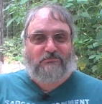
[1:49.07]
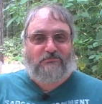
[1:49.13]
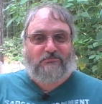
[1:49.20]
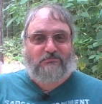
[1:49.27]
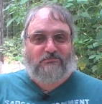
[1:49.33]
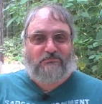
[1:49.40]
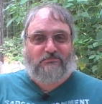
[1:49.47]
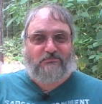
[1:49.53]

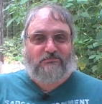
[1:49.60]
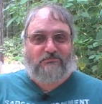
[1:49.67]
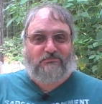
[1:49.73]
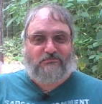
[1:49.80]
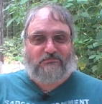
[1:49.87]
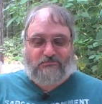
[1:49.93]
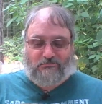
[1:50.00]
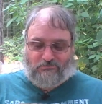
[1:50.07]

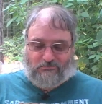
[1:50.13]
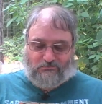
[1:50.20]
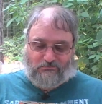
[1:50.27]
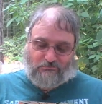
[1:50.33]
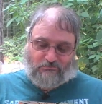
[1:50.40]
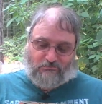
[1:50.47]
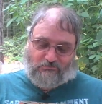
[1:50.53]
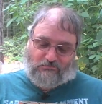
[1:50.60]

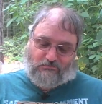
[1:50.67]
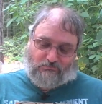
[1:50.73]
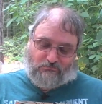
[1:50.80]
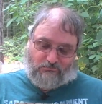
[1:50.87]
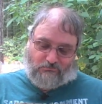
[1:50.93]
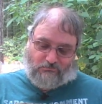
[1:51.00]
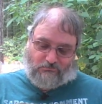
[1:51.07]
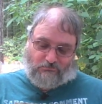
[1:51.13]

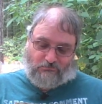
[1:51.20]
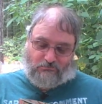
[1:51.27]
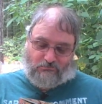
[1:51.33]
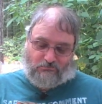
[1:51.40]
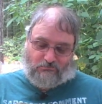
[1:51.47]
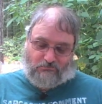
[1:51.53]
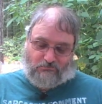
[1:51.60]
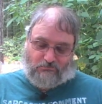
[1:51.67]

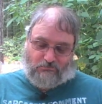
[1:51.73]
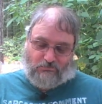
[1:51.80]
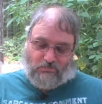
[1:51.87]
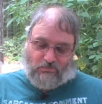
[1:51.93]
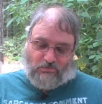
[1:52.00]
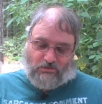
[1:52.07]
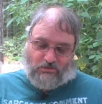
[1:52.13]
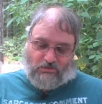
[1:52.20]

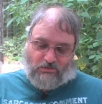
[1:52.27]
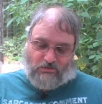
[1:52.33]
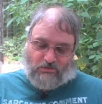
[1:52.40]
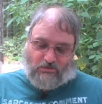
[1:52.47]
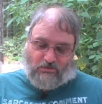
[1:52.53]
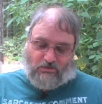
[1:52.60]
[no speech]